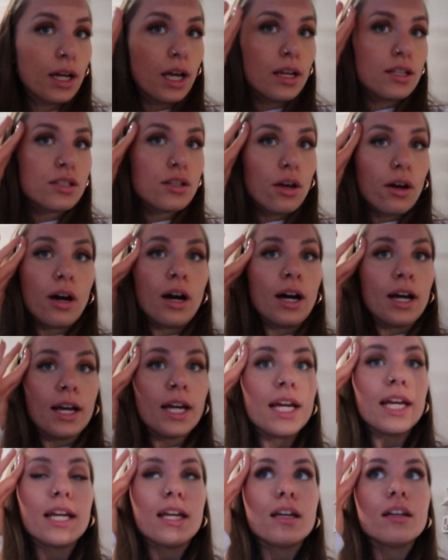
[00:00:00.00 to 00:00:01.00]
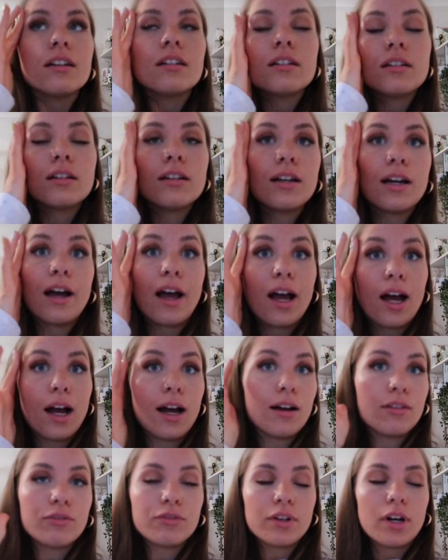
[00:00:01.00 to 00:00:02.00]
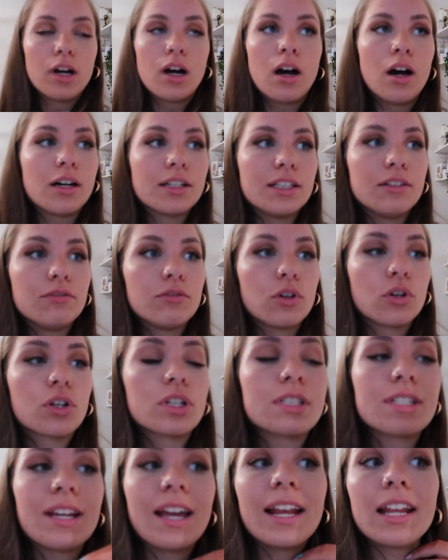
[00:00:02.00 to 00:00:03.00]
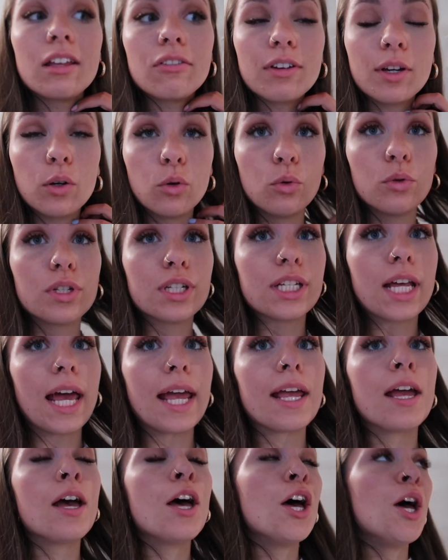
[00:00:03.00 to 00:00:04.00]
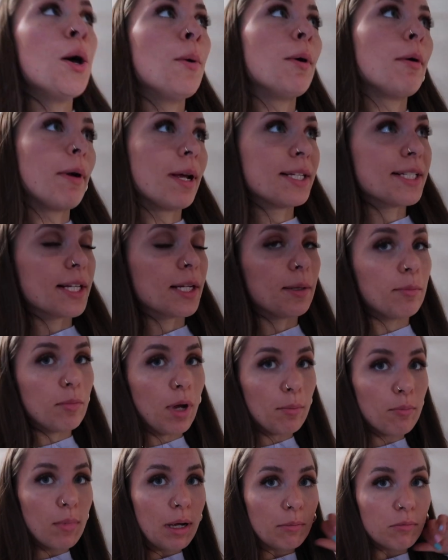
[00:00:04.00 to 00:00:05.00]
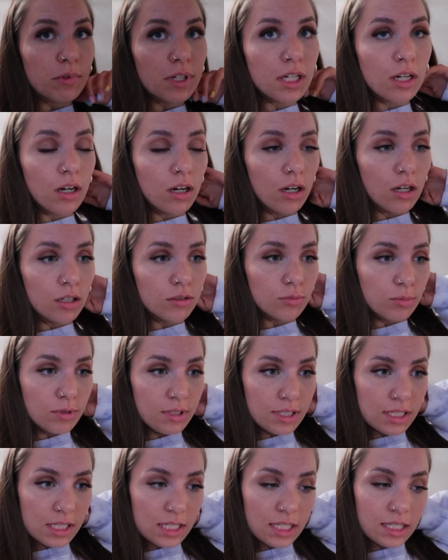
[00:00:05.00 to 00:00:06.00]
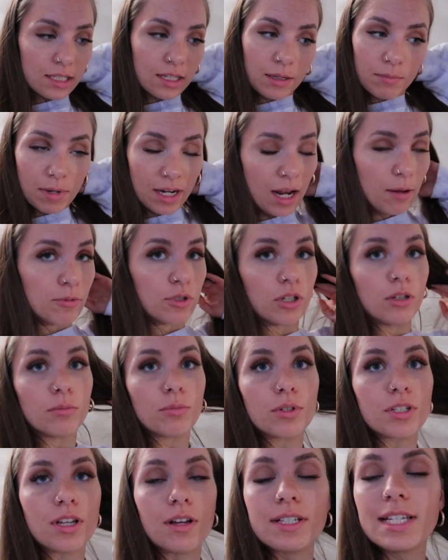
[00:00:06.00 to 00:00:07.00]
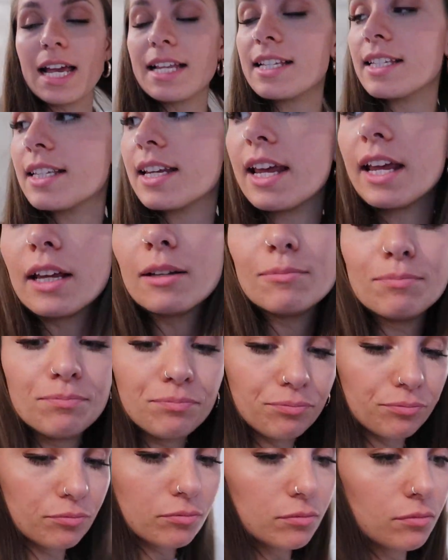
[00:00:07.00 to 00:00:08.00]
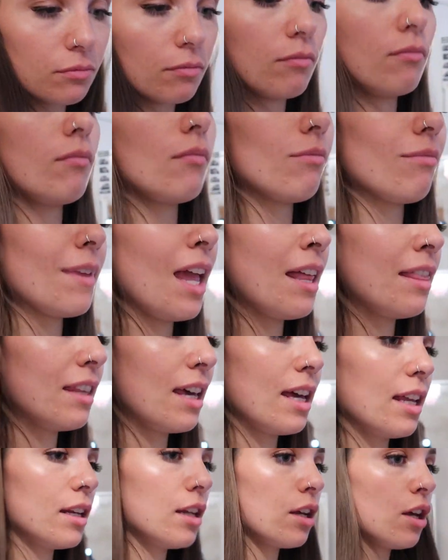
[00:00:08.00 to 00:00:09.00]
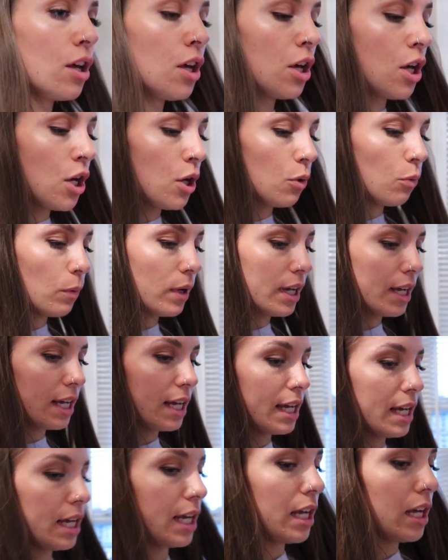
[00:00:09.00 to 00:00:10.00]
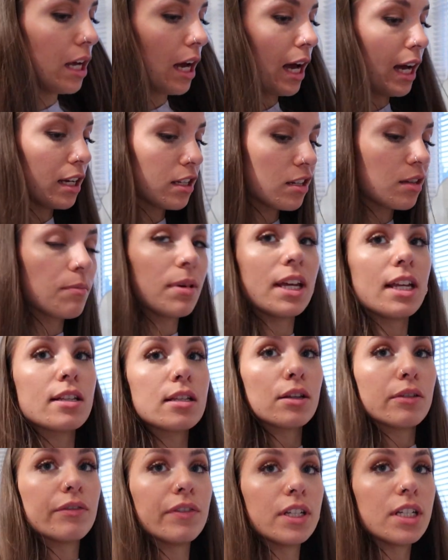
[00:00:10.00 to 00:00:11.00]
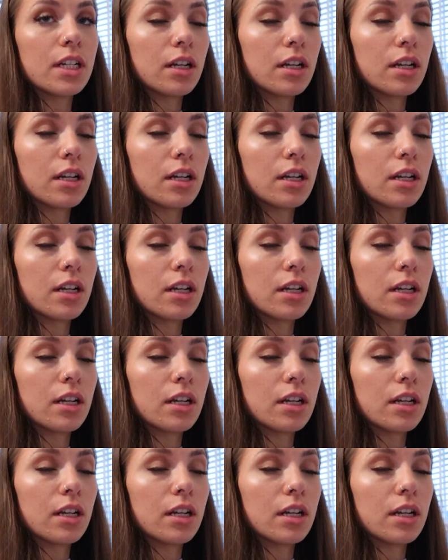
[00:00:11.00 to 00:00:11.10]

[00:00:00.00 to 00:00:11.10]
Okay, so I have hardly vlogged anything at all today, but basically my memory card was in my laptop because I was editing, and then we had pizza for